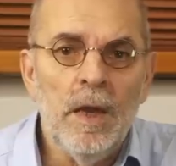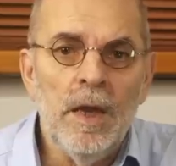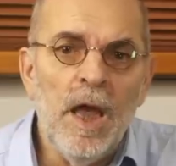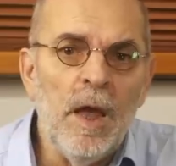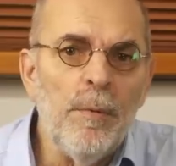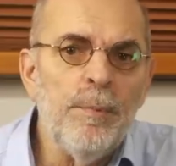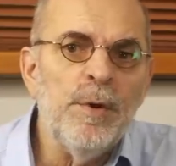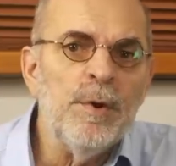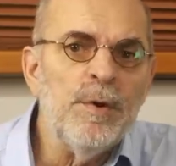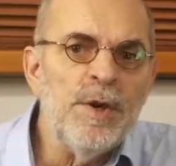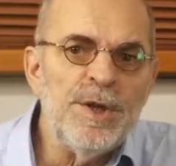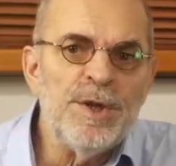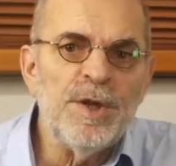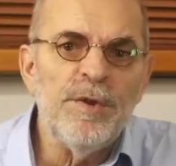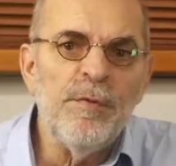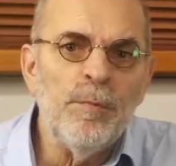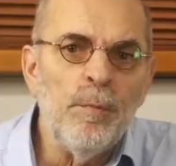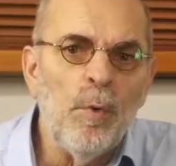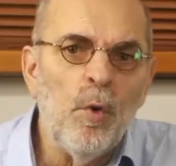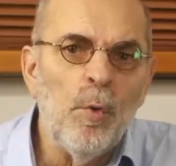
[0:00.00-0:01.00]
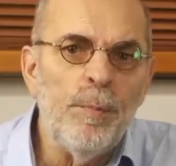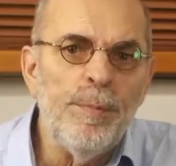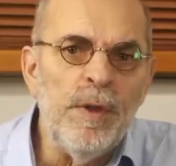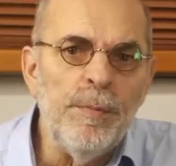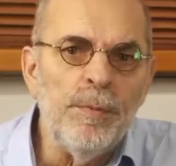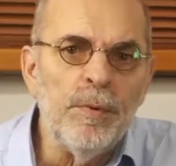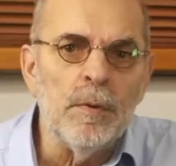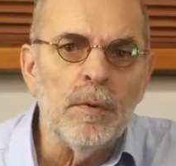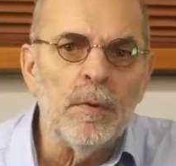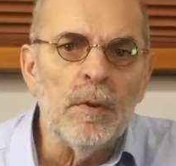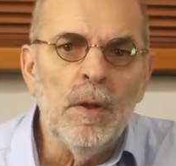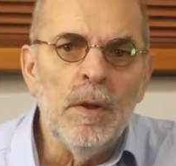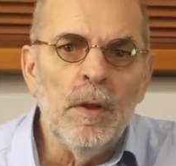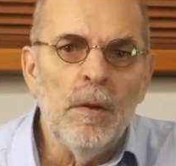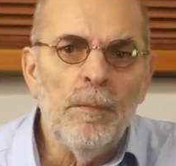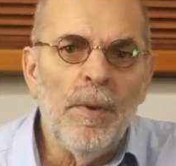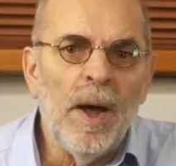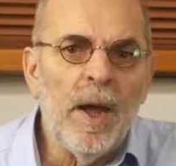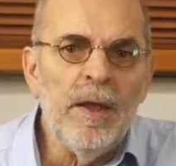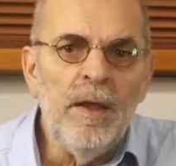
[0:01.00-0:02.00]
Help me reach even more people
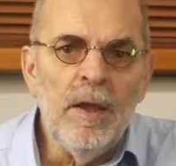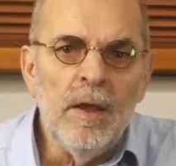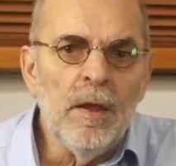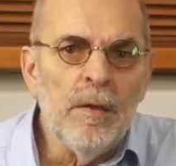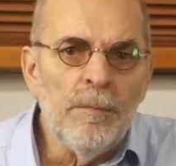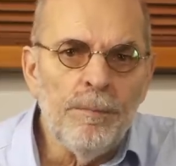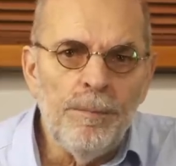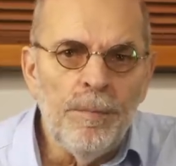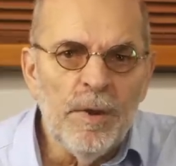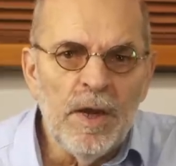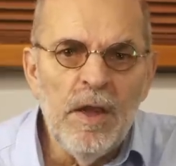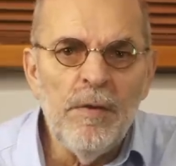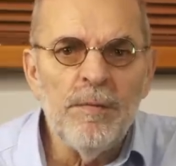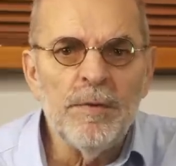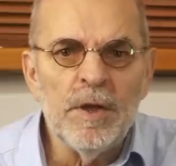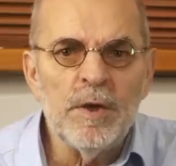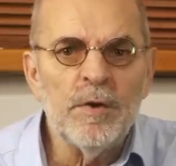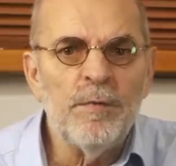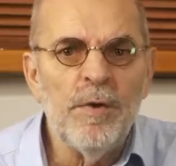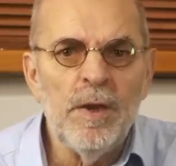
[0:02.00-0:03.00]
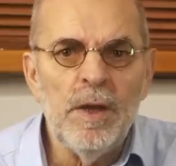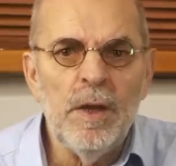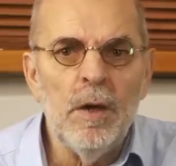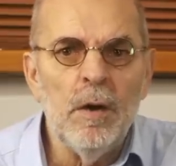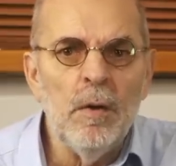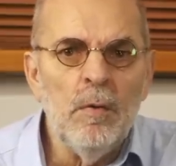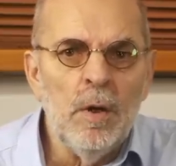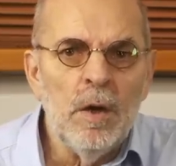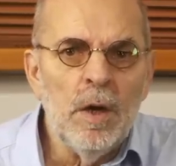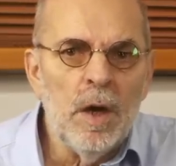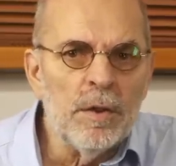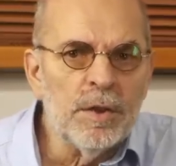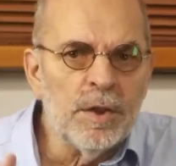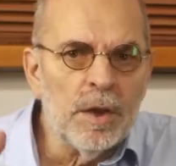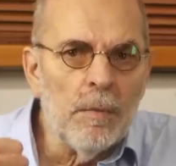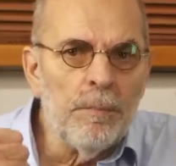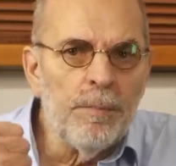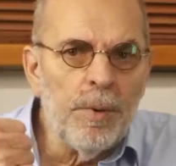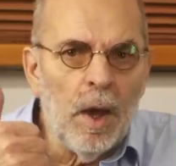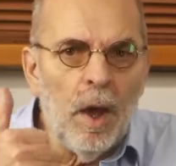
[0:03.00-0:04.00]
by giving this video a
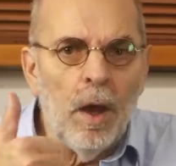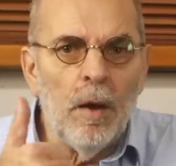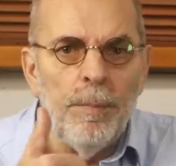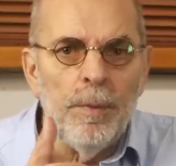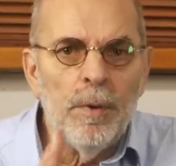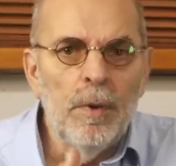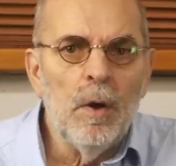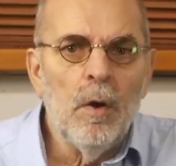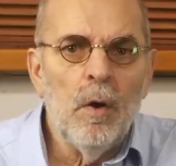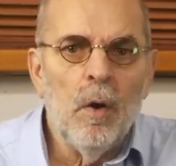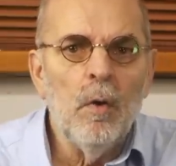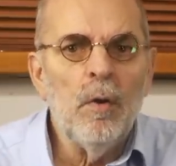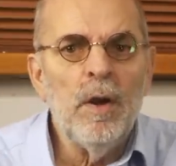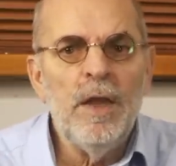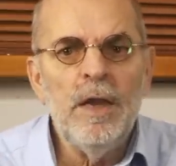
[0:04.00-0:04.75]
thumb up or